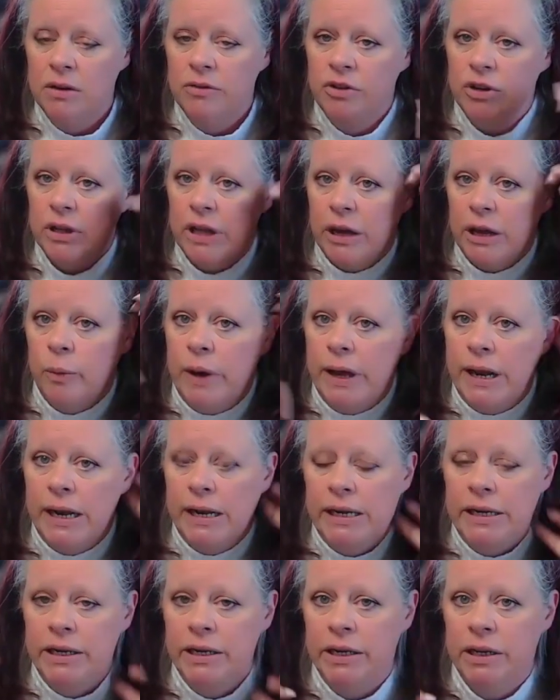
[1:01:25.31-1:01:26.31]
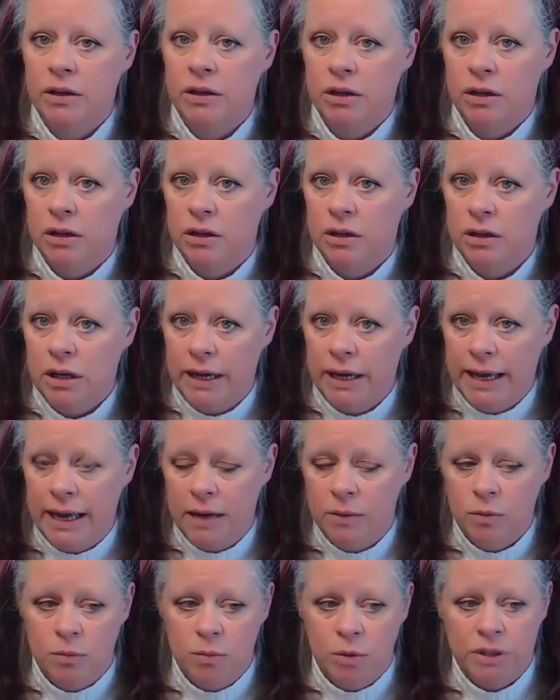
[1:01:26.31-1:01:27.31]
If you're like, wait, I need to hear her
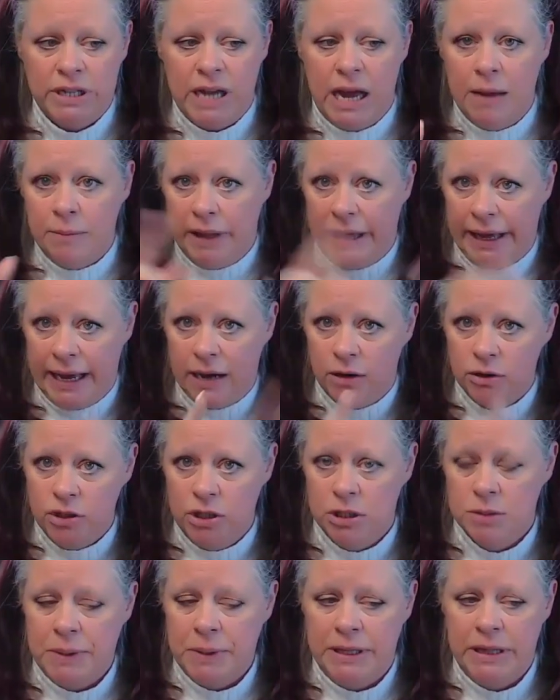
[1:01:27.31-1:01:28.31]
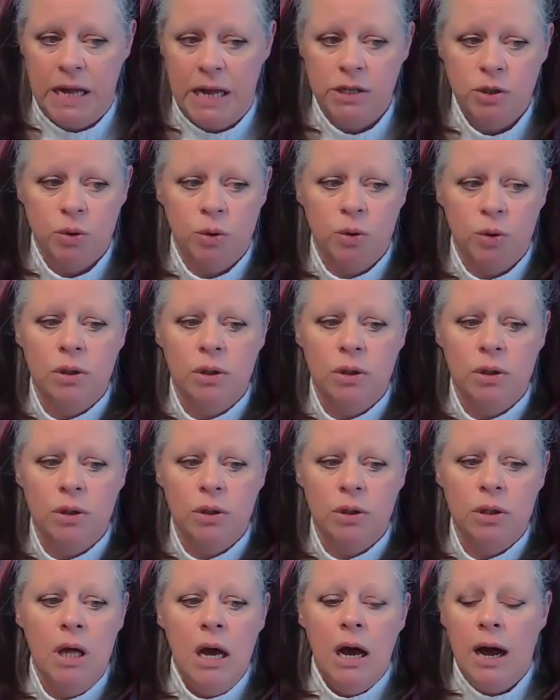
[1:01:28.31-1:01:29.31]
again one more time, like how she explained that tool.
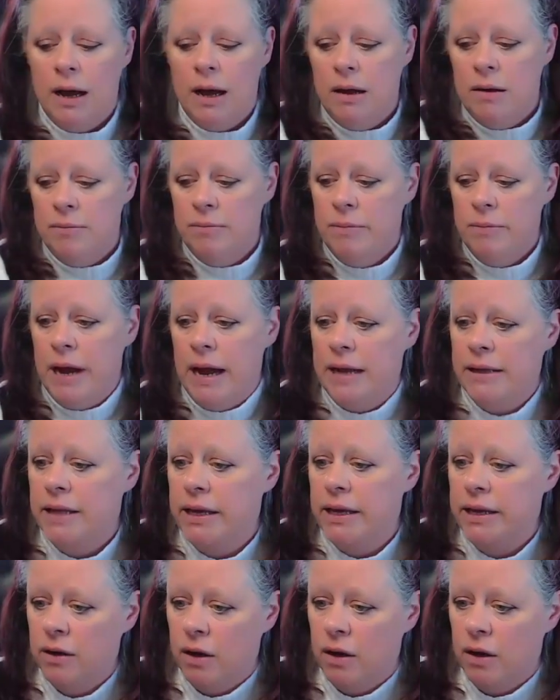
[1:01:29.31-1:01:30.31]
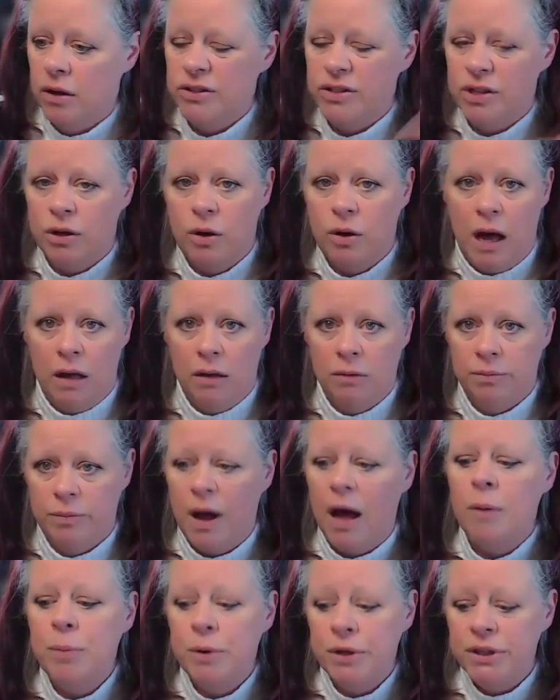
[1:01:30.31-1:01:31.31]
And then also
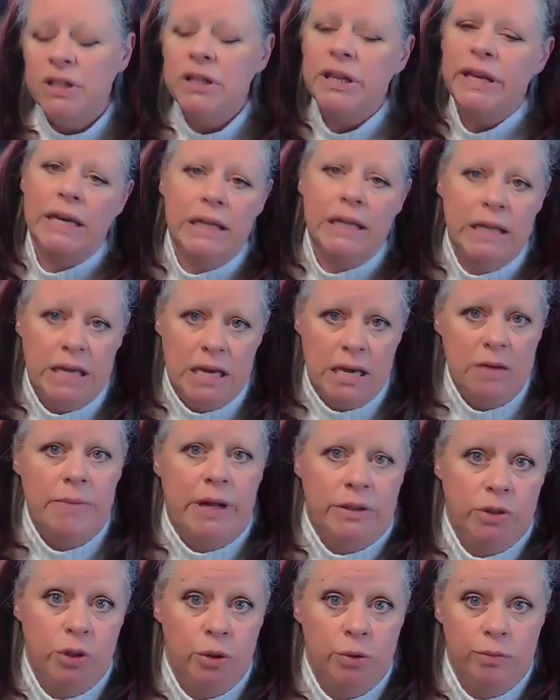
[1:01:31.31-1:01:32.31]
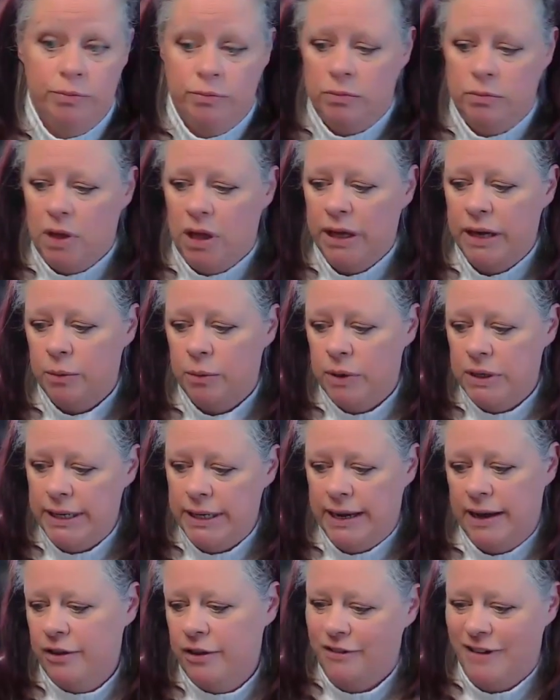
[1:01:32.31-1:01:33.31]
I'll put the link in the email too. I'll get one
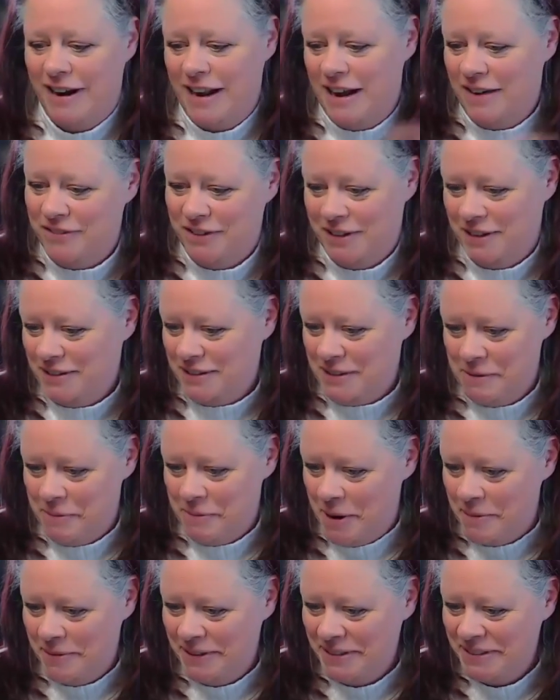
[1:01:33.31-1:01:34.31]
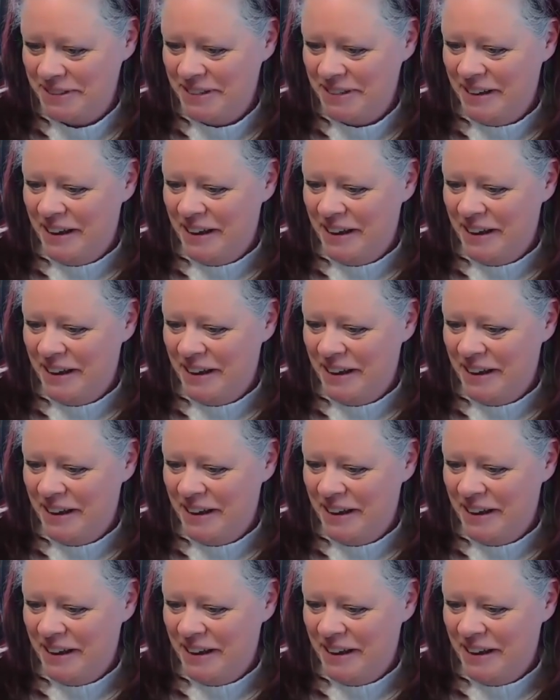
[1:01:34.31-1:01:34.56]
together right after this, I promise.